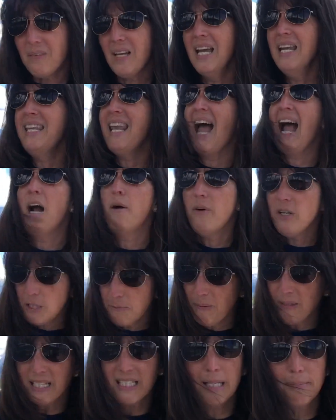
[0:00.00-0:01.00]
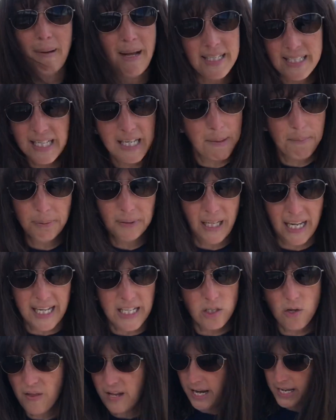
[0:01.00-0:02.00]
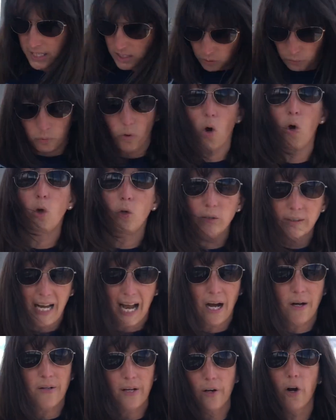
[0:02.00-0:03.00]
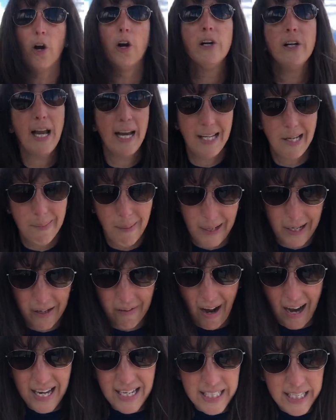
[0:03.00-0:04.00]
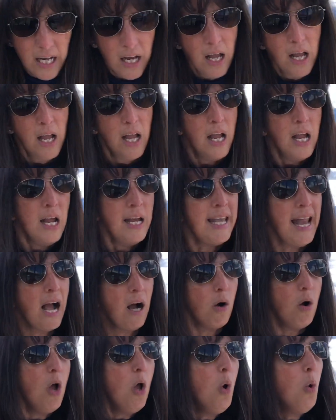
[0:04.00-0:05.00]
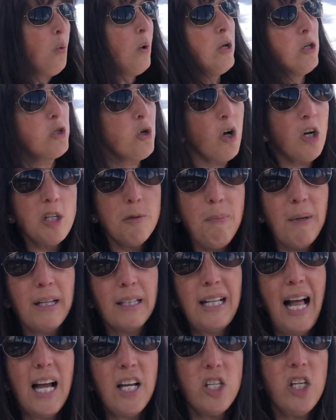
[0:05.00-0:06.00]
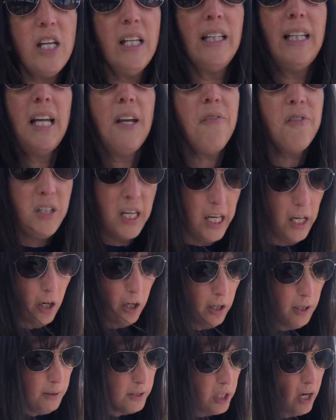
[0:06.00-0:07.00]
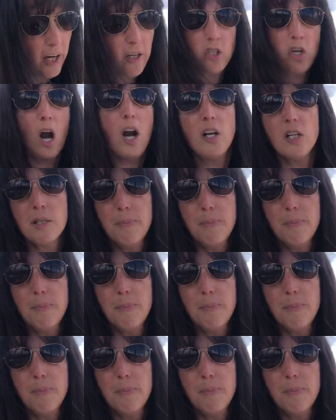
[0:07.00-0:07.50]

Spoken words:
Now it's been cemented in place so that it doesn't roll down and hurt anybody, right? Now, when George McKechnie lived here, Charles